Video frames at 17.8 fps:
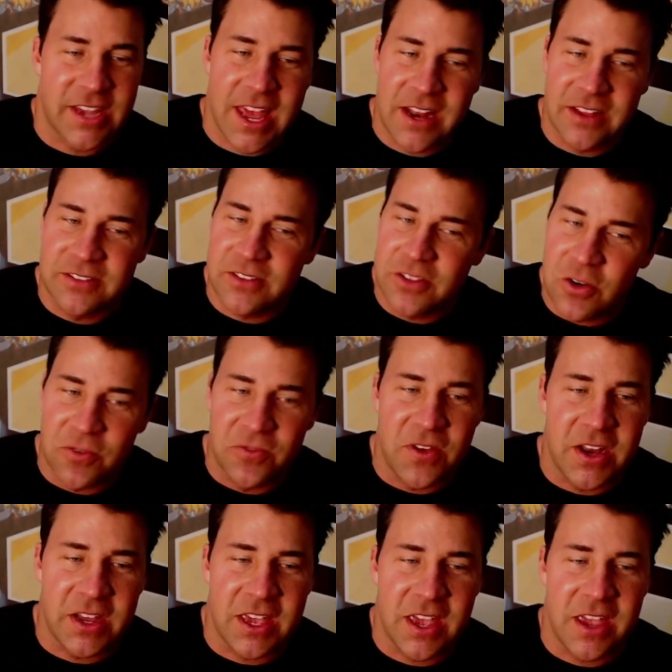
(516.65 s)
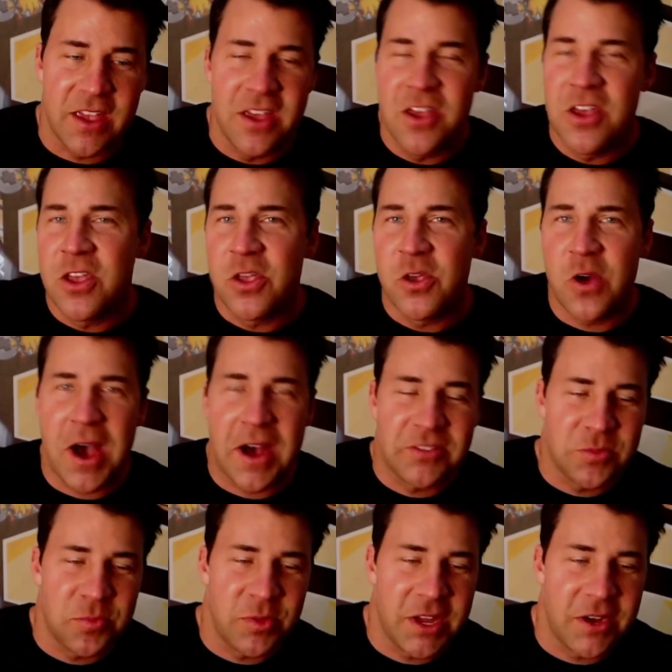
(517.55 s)
Again, it's a little finicky. You'll
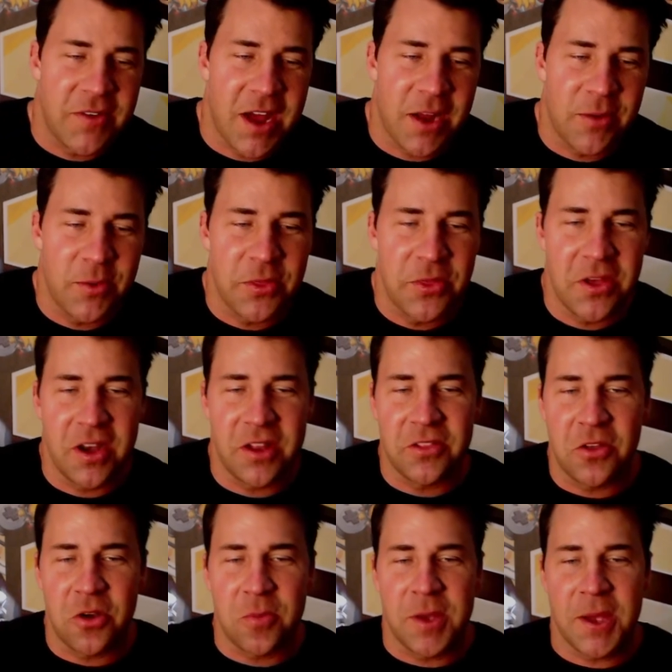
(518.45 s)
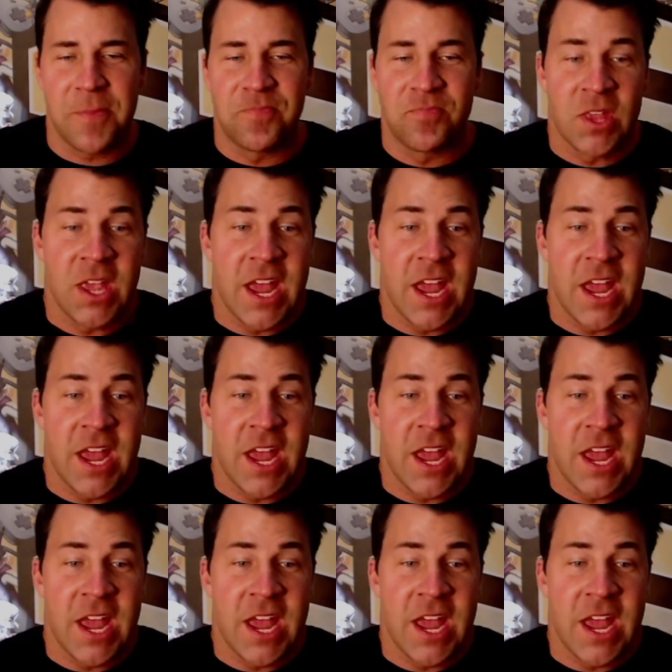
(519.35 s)
have to play around with it a little bit.